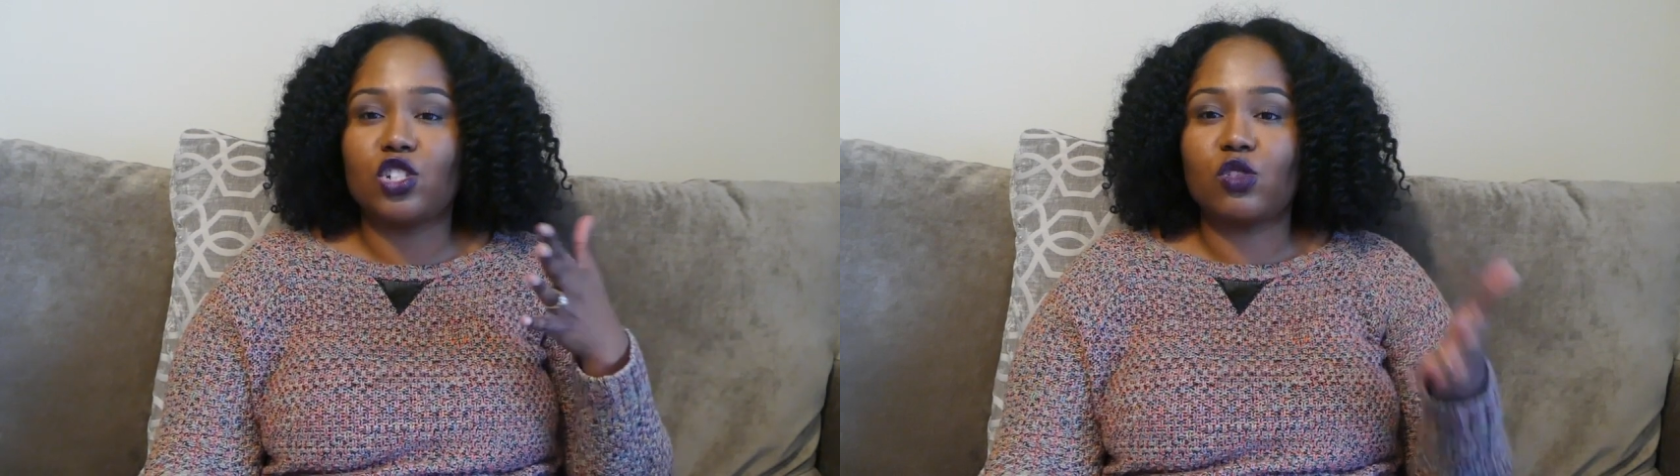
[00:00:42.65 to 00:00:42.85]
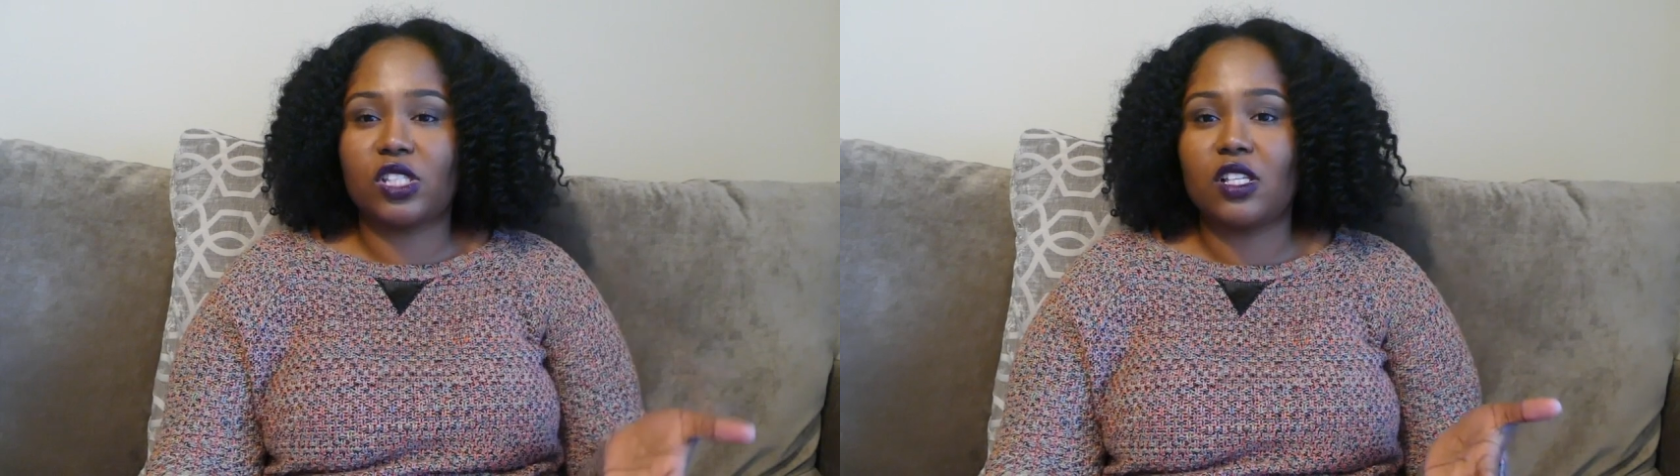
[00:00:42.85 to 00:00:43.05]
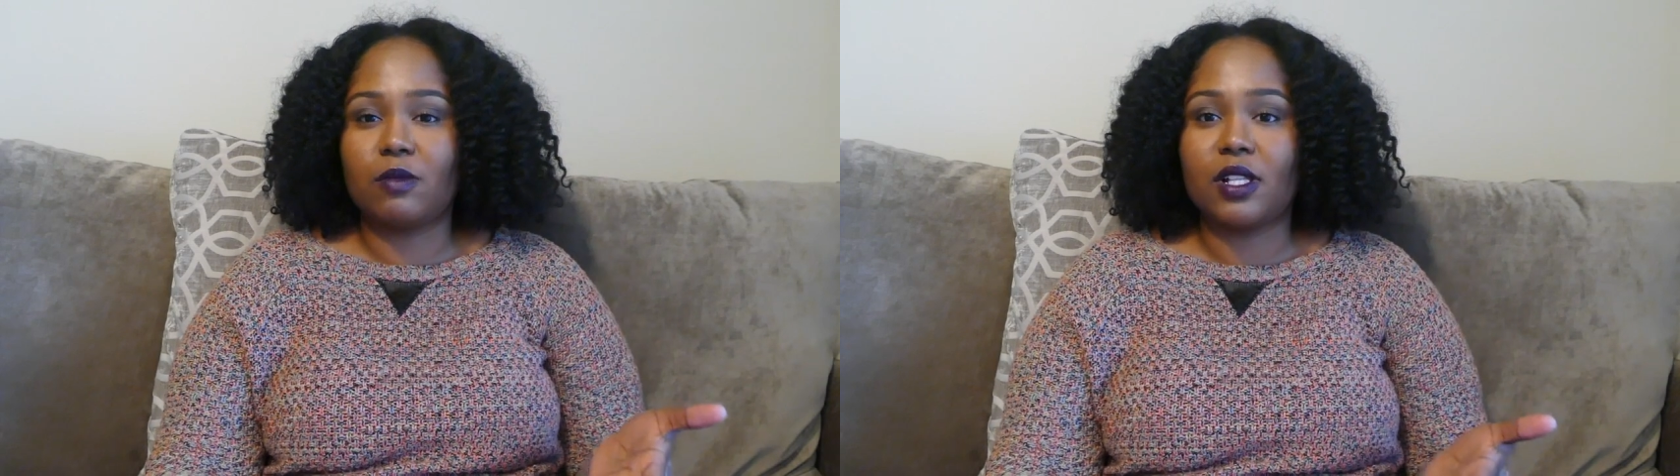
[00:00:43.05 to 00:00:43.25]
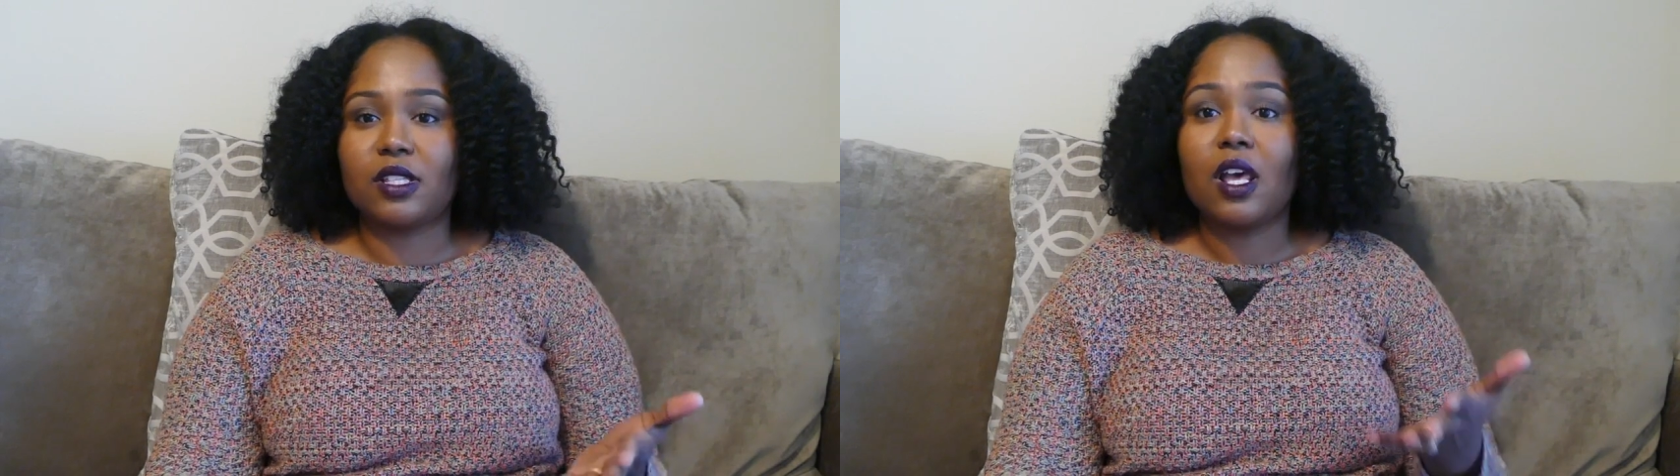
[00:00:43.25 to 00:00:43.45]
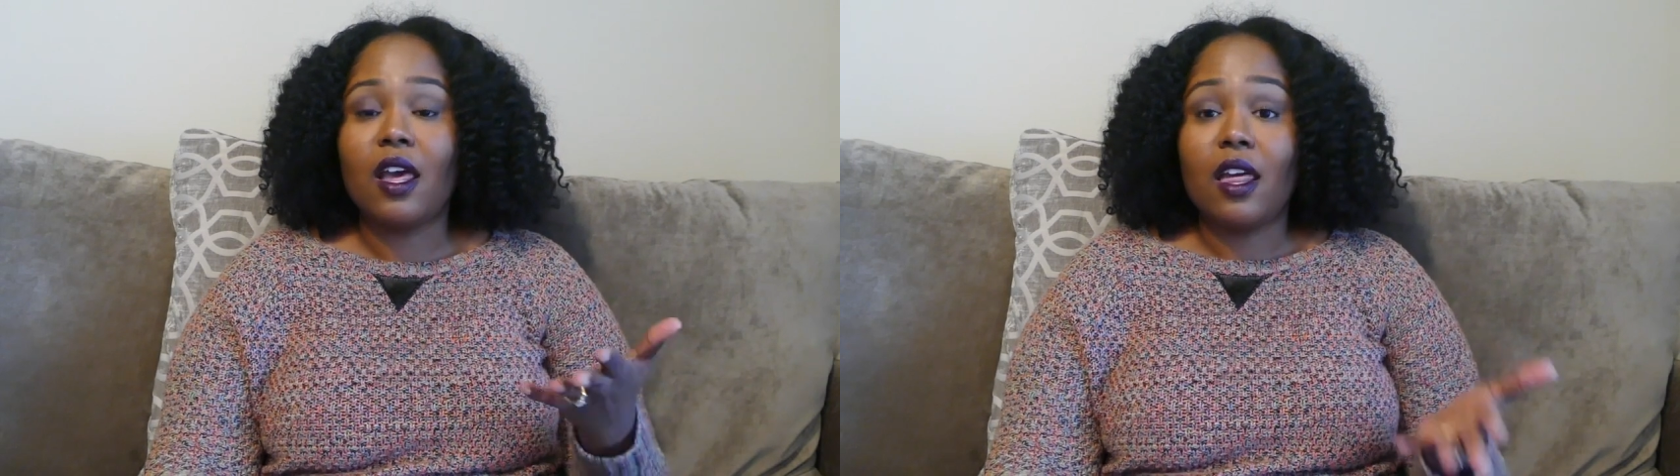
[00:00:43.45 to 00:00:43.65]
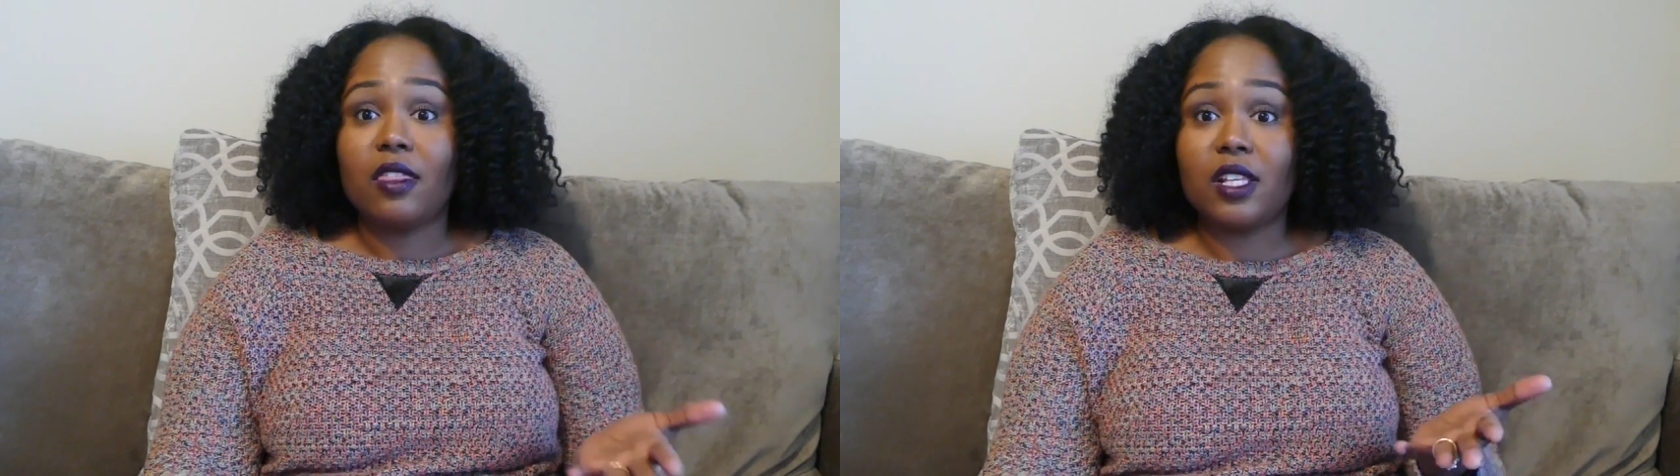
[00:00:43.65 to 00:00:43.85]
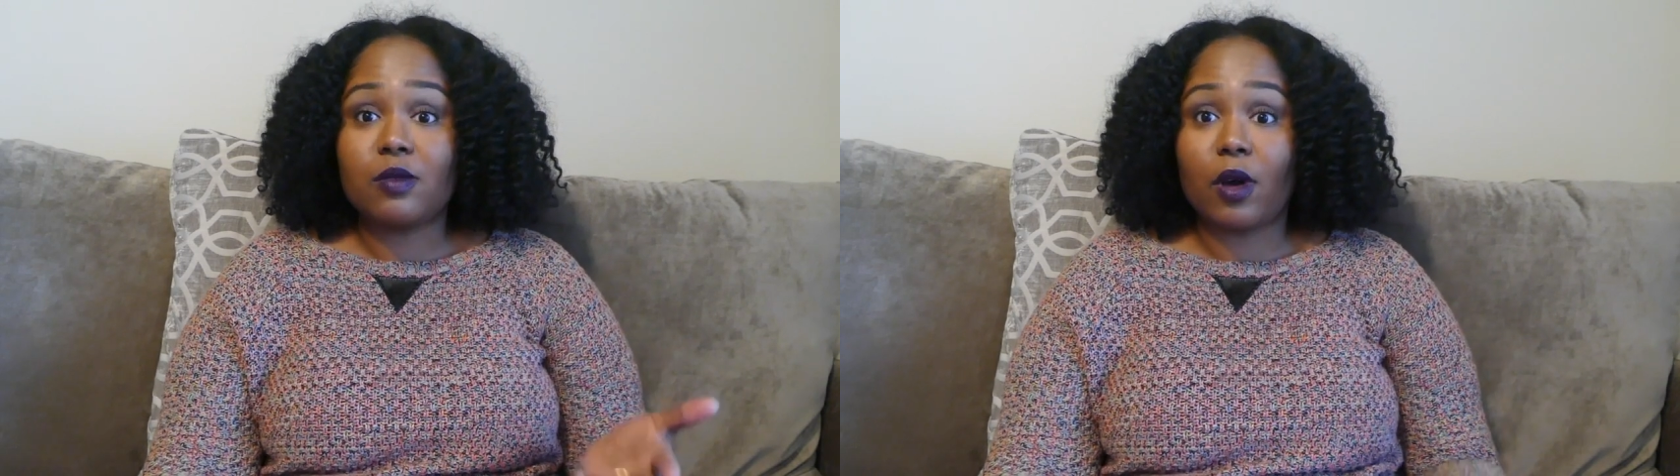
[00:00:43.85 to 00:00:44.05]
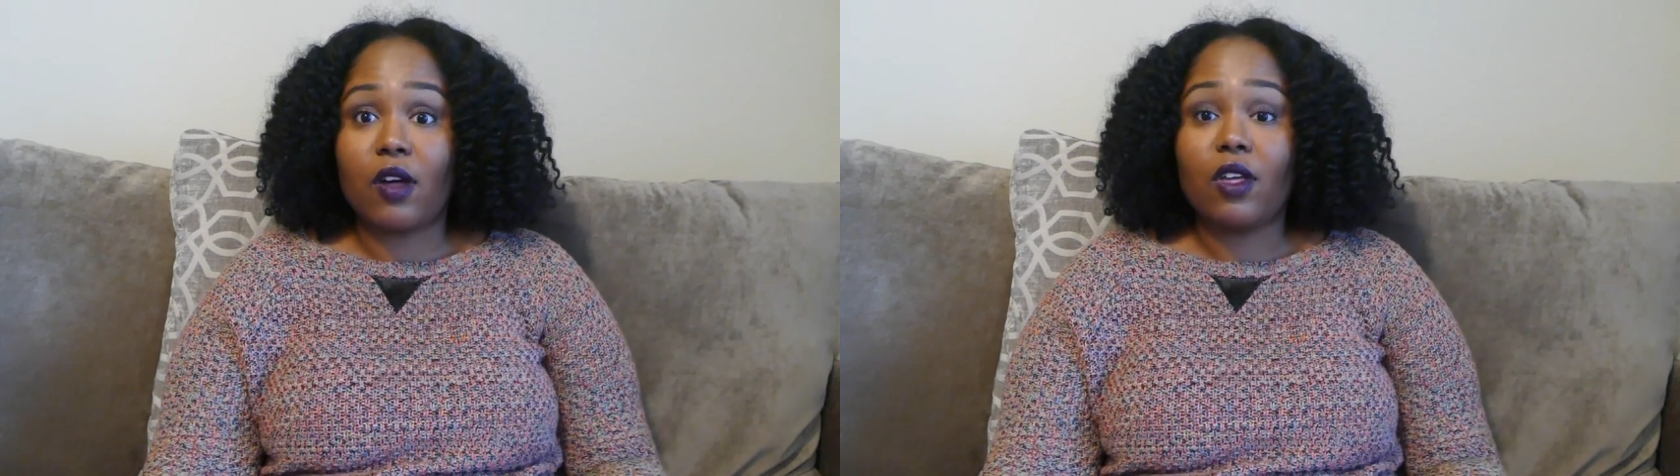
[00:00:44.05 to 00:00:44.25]
so 6 months this
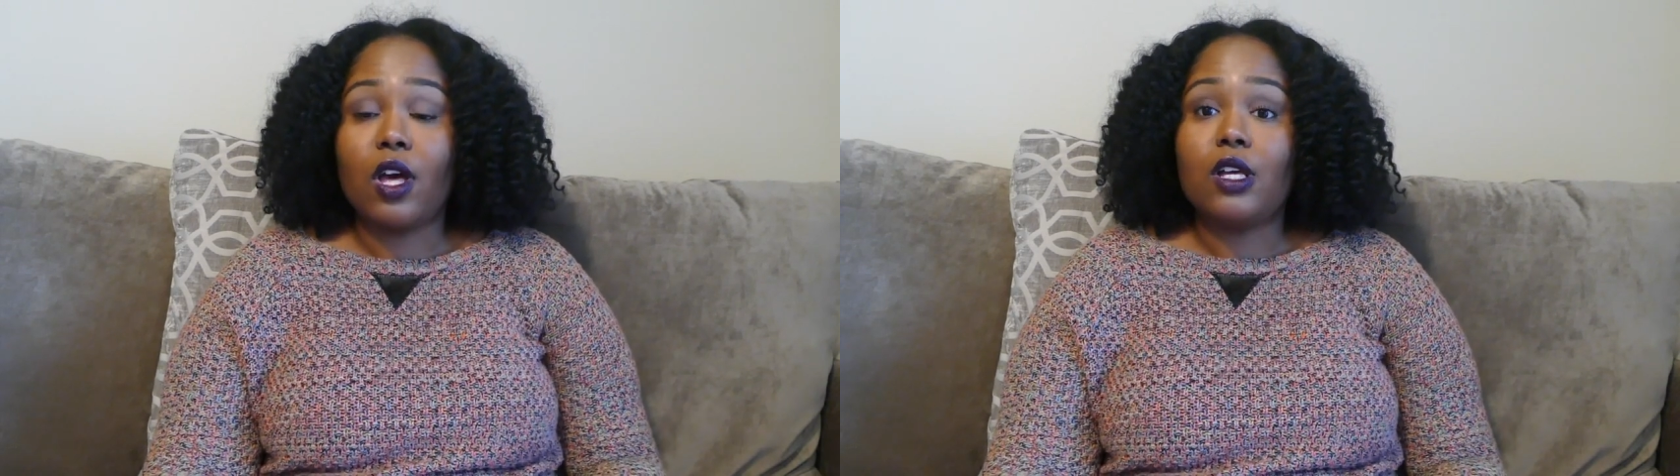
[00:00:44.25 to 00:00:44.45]
month.